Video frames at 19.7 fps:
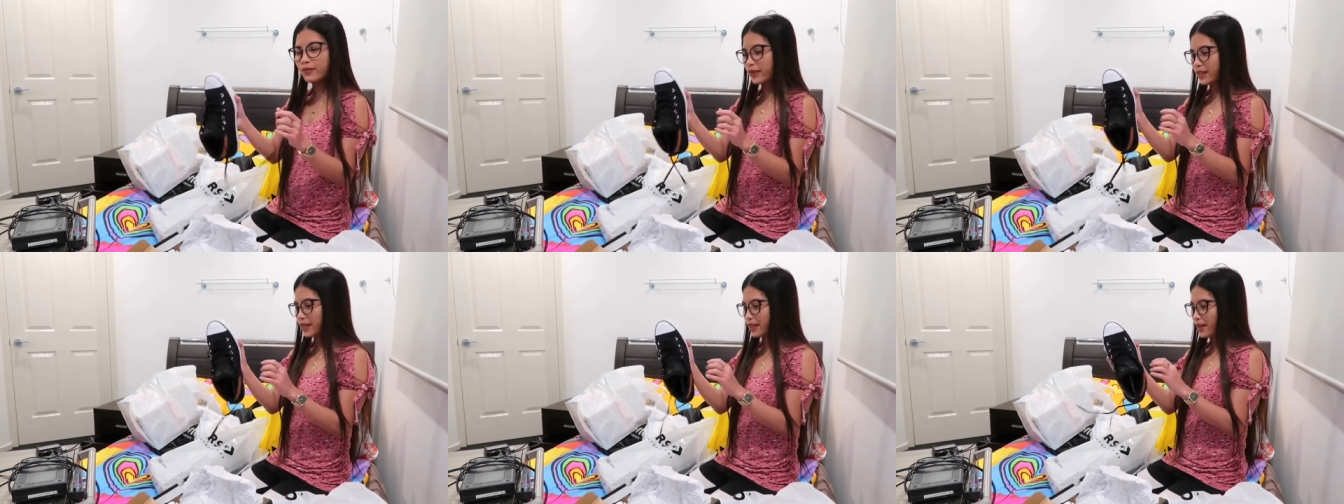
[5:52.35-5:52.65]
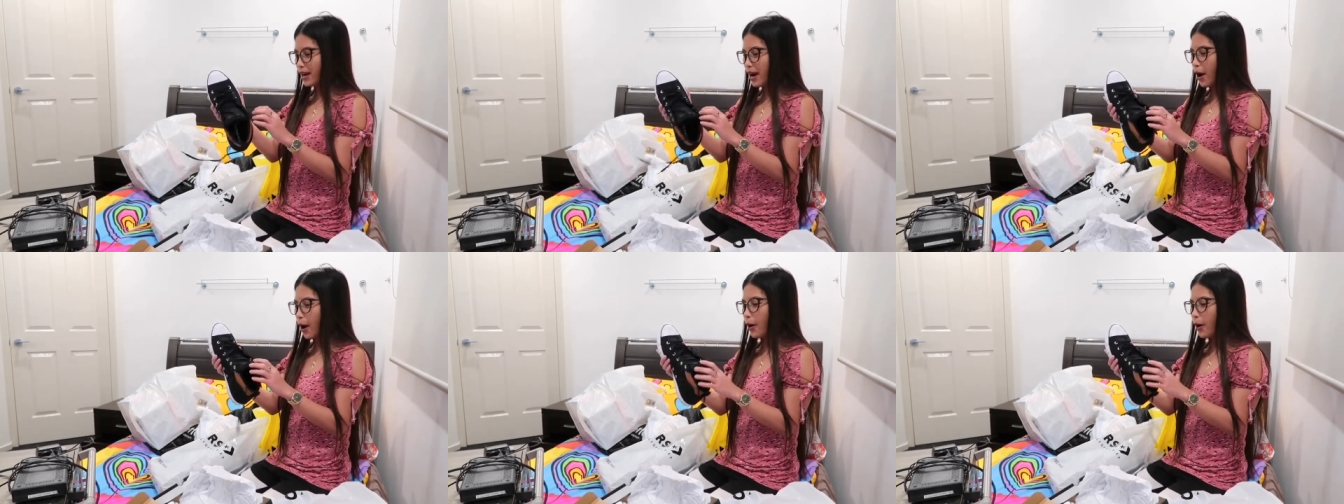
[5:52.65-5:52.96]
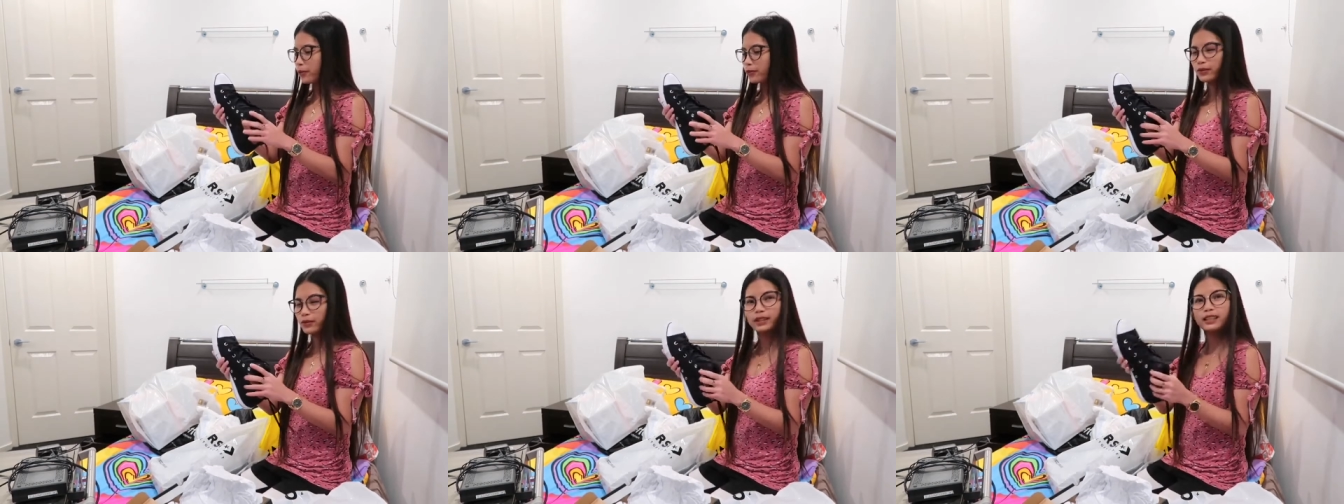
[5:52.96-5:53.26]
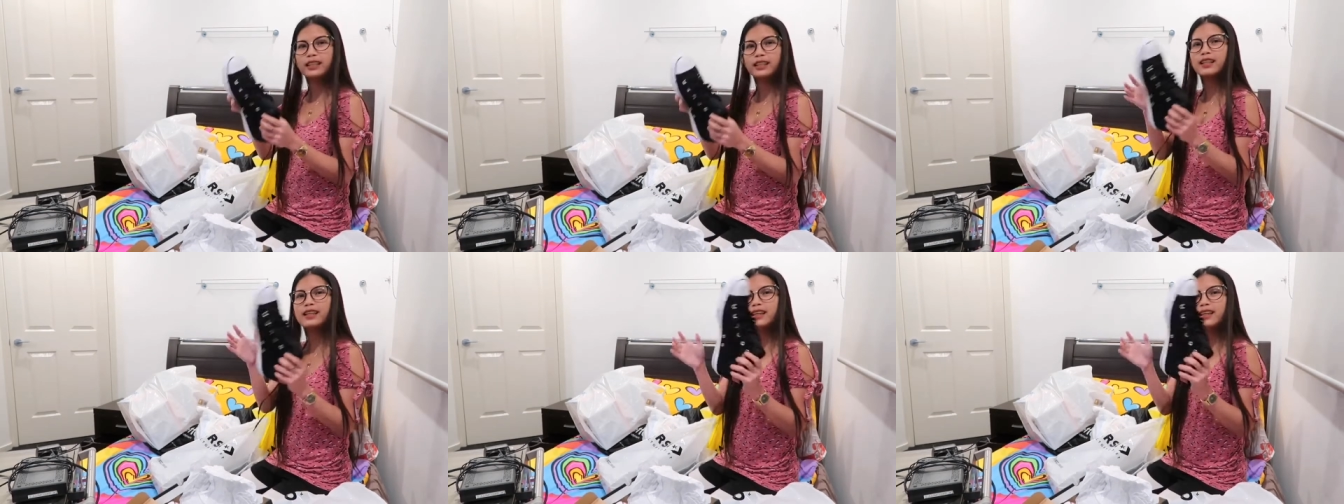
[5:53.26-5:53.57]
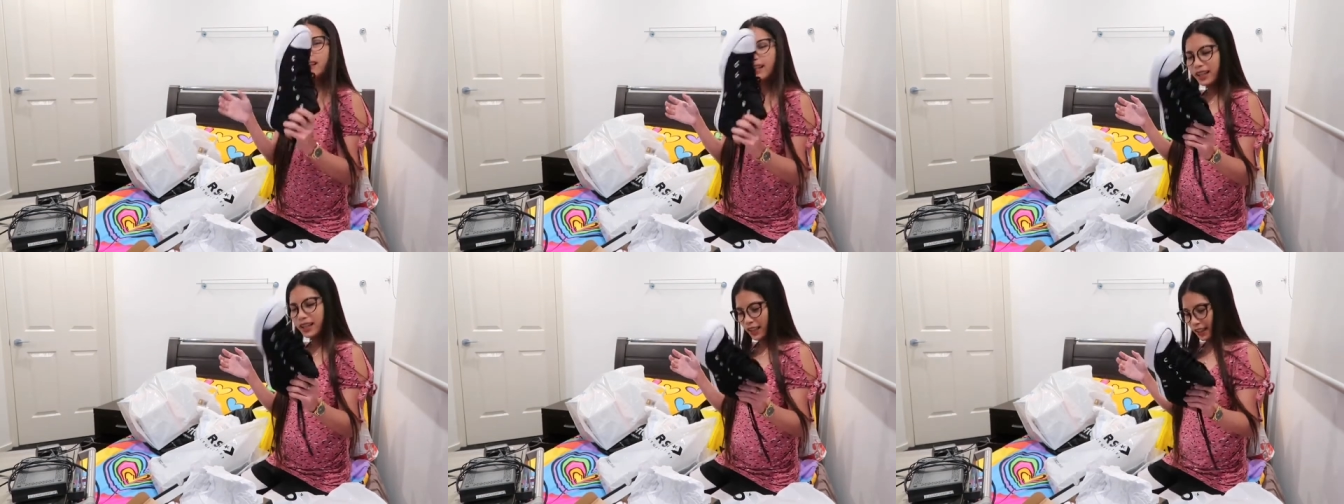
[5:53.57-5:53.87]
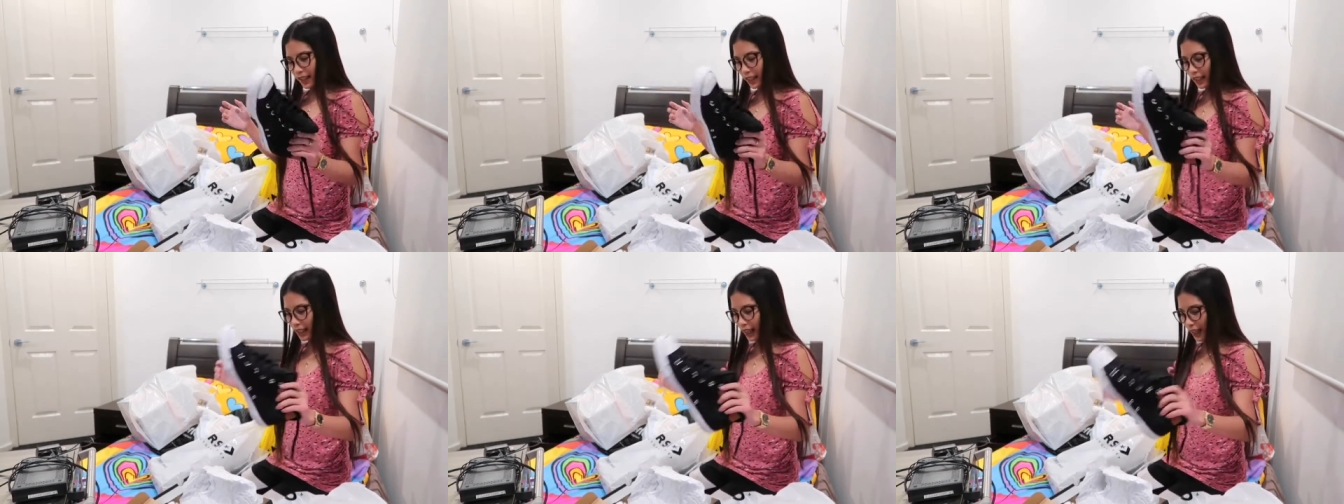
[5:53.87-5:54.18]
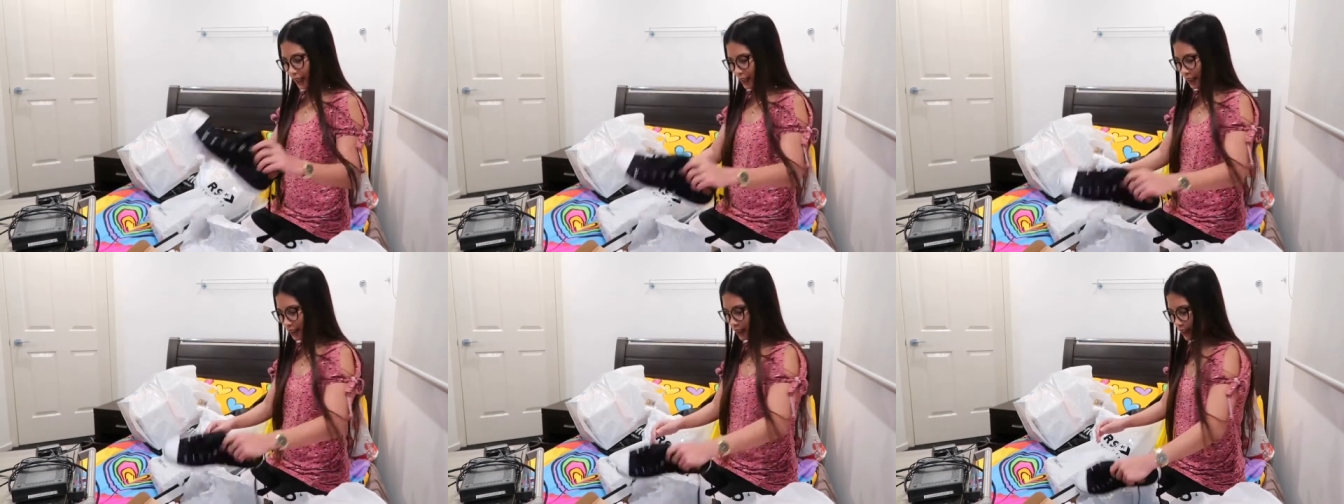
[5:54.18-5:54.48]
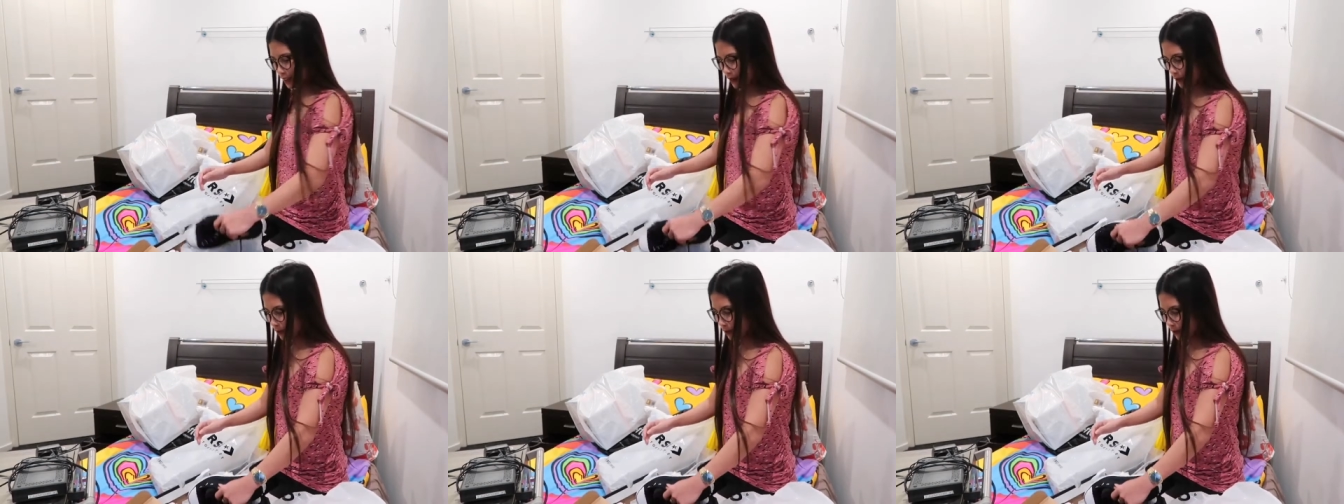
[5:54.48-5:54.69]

but hopefully he'd like this